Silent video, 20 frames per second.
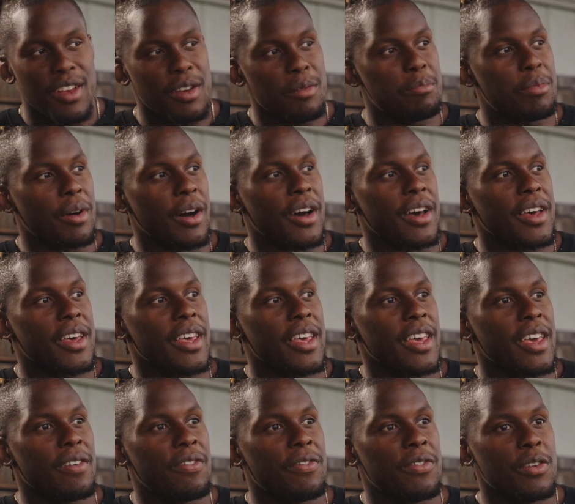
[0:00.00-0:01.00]
but
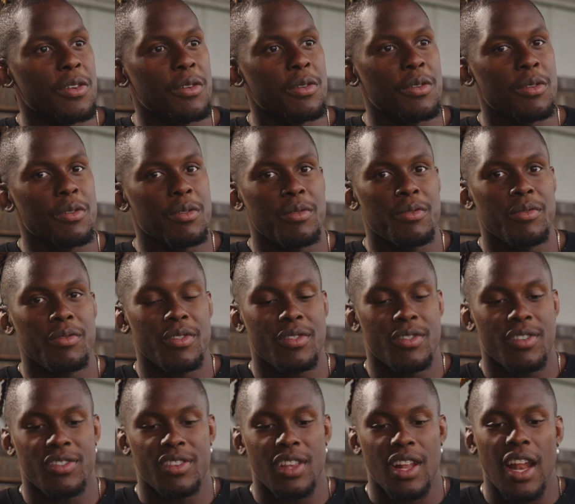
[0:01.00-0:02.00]
if you
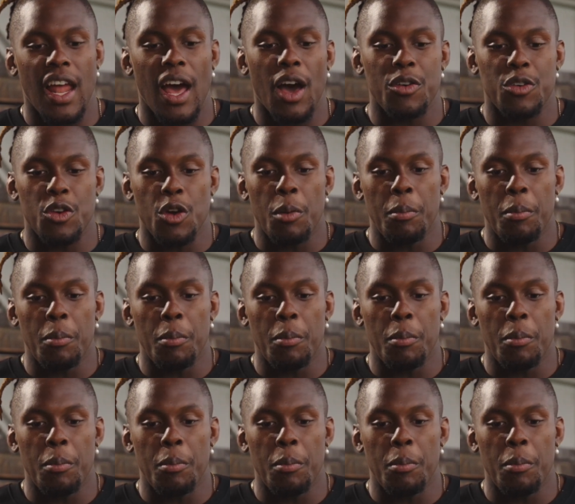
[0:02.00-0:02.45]
just allow your